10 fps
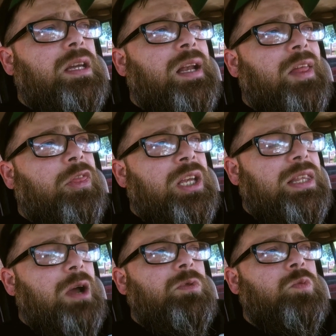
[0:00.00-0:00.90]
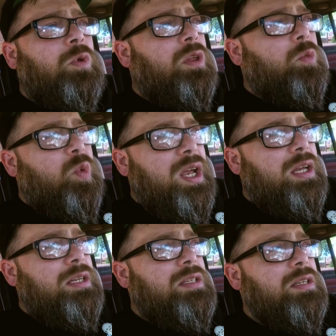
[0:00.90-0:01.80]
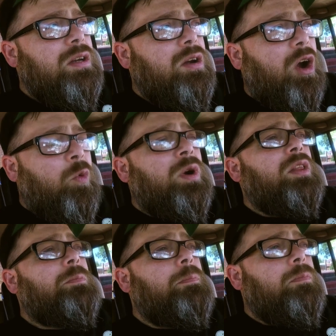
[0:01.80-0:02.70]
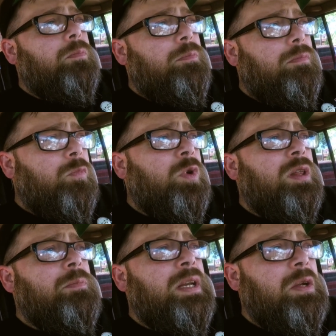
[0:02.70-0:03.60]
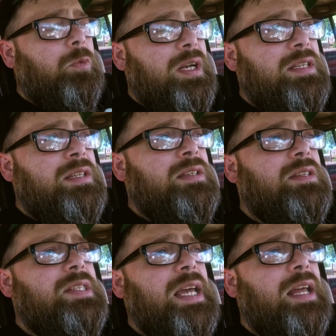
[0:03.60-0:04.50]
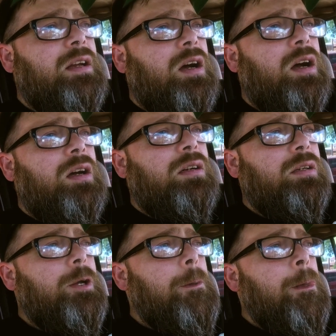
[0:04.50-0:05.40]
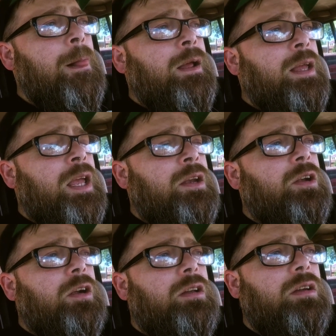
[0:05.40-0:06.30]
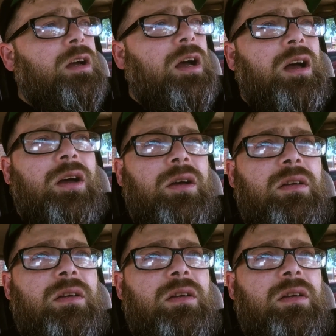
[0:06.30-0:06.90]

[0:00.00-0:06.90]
And I think that was one of the ways, or one of the many reasons that hindered the